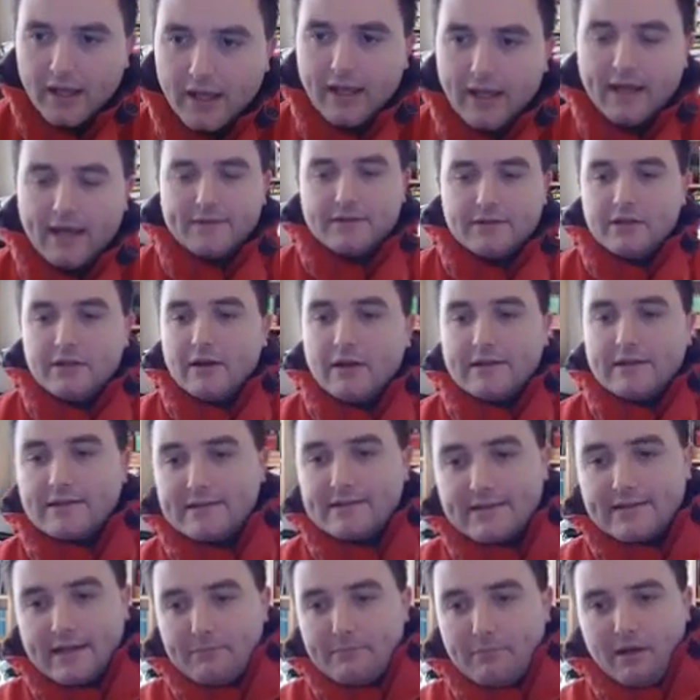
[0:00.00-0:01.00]
And, you know, as I
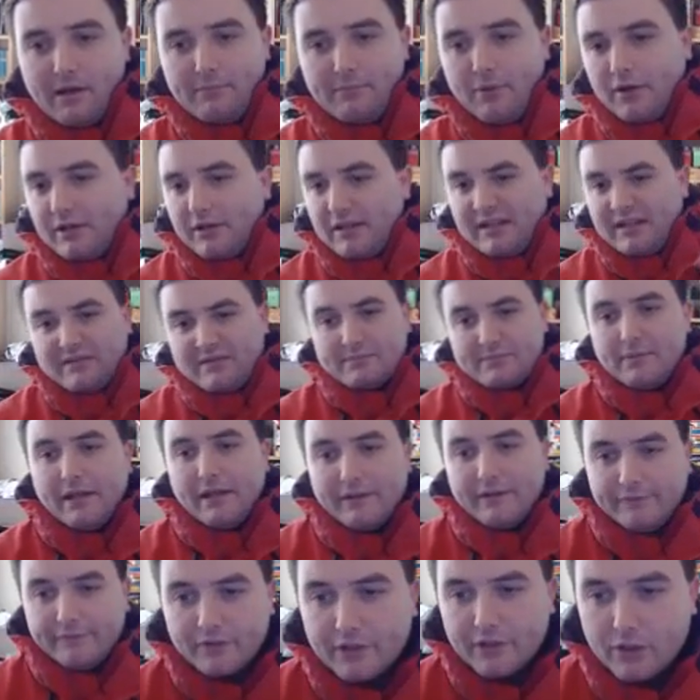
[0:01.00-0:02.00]
say, my opponent, he was
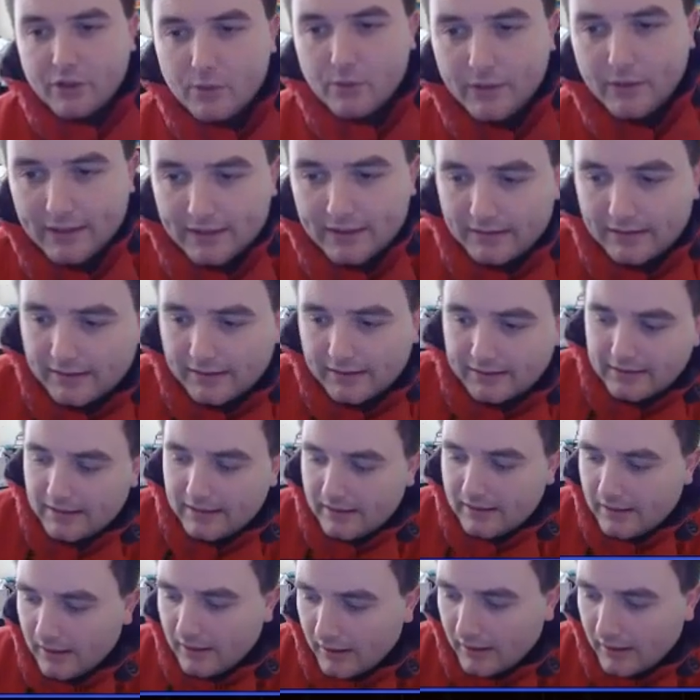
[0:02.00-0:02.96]
playing very quickly.